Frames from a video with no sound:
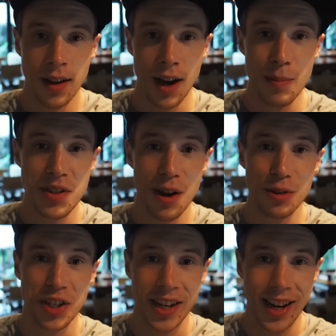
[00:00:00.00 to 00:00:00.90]
I'm
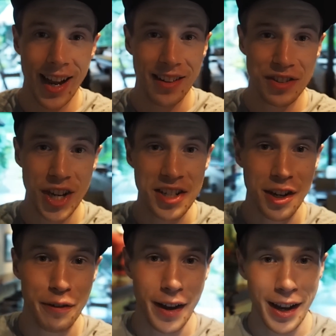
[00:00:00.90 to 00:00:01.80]
sound checking at Jazz
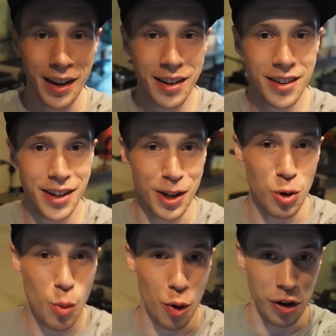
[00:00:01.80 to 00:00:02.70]
Cafe in
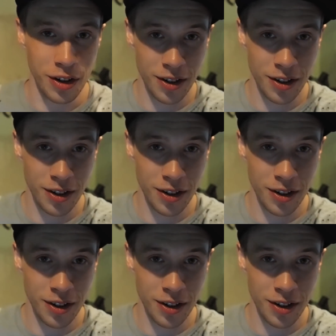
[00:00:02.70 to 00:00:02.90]
Ubud.